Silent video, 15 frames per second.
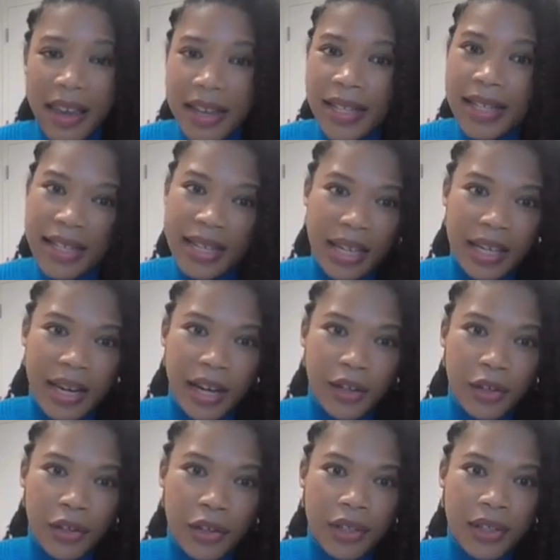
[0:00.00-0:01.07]
and
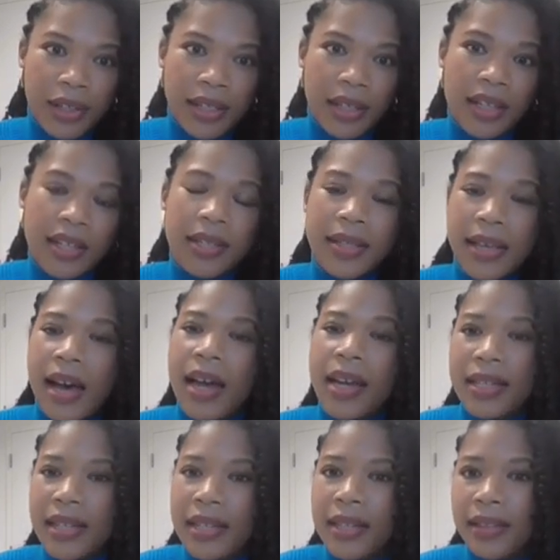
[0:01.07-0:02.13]
teenagers is the
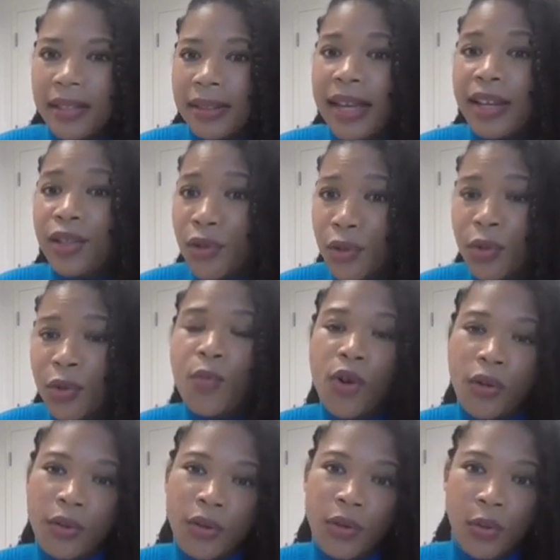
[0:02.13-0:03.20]
idea that they do
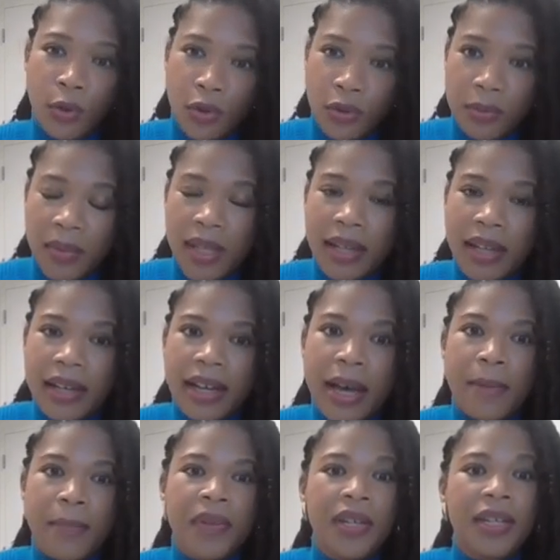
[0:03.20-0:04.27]
want social media
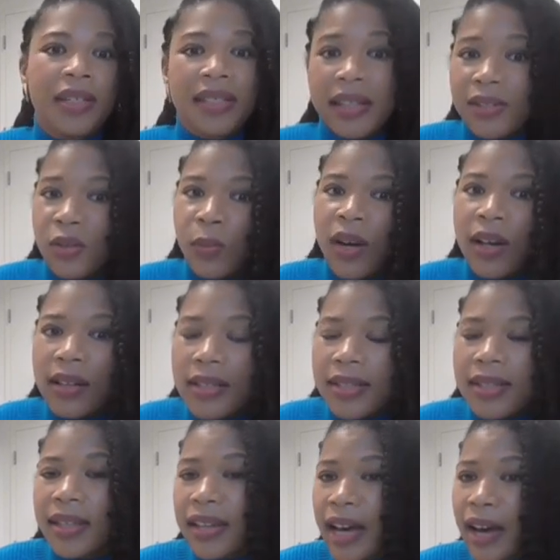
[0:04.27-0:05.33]
companies as well as the